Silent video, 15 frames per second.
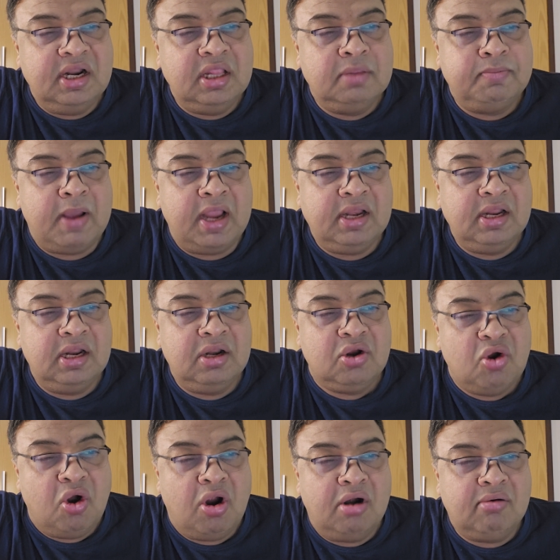spinal
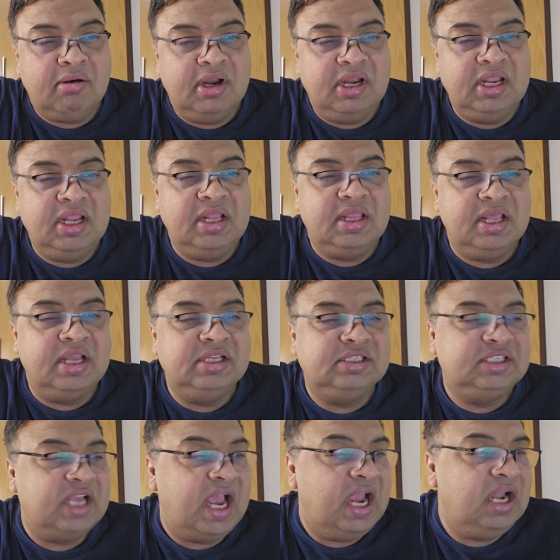cord release in
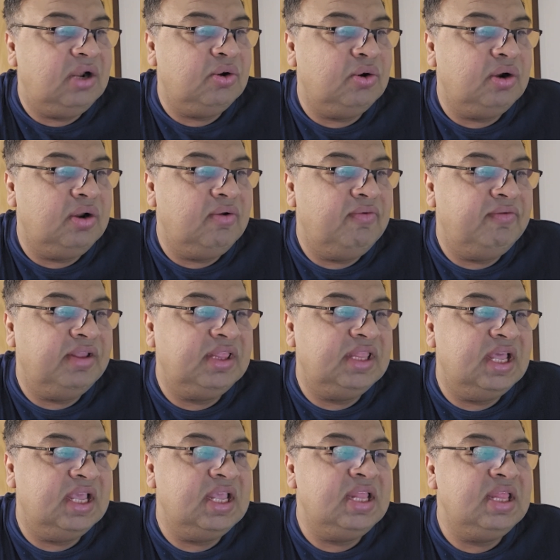childhood, with
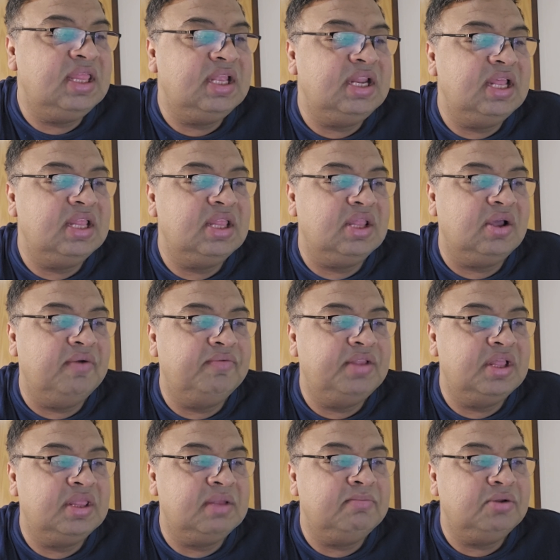the incidence of
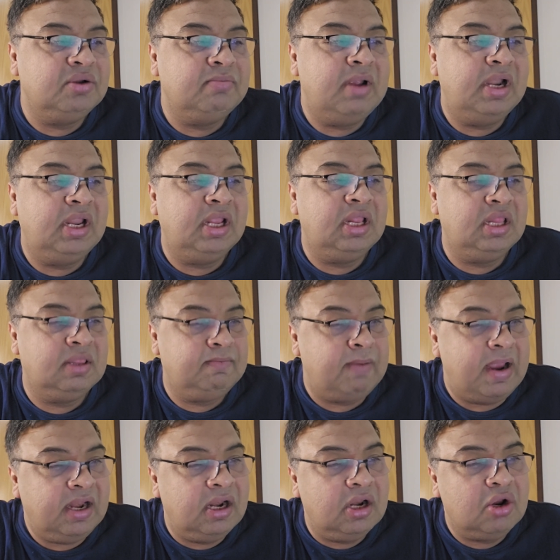the symptomatic
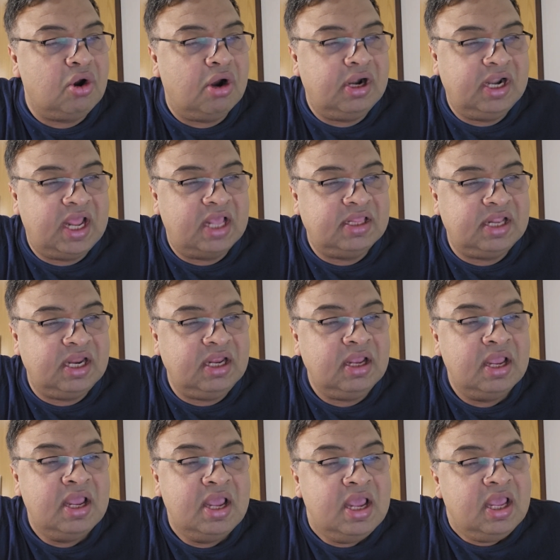spinal cord tethering
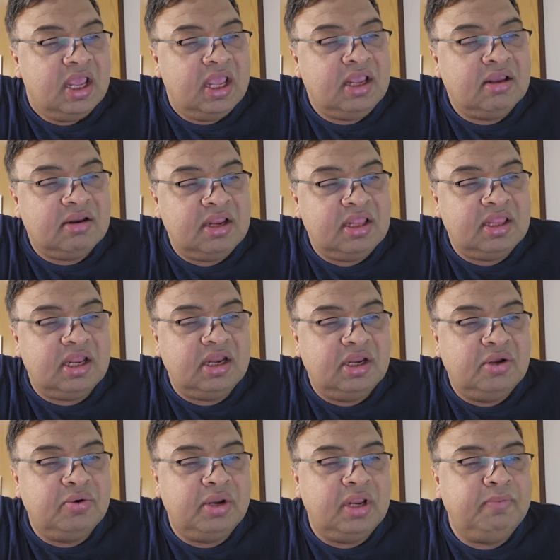increasing
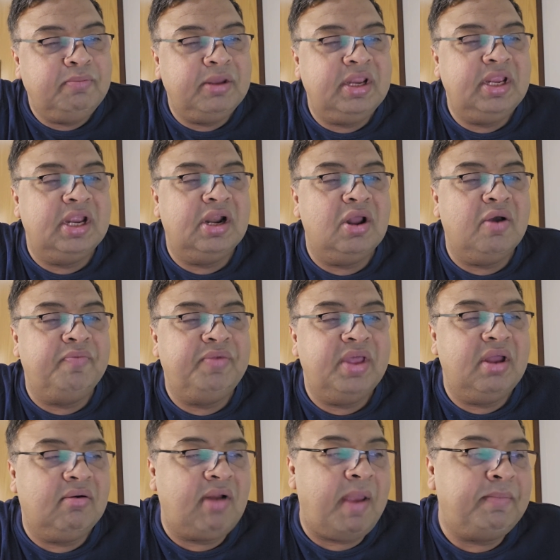during period of
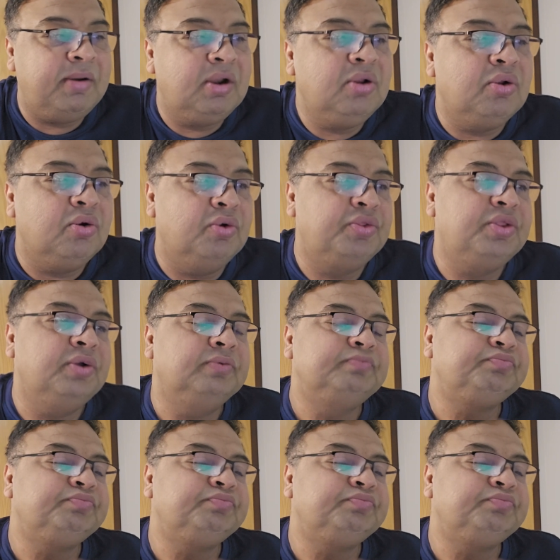the rapid growth.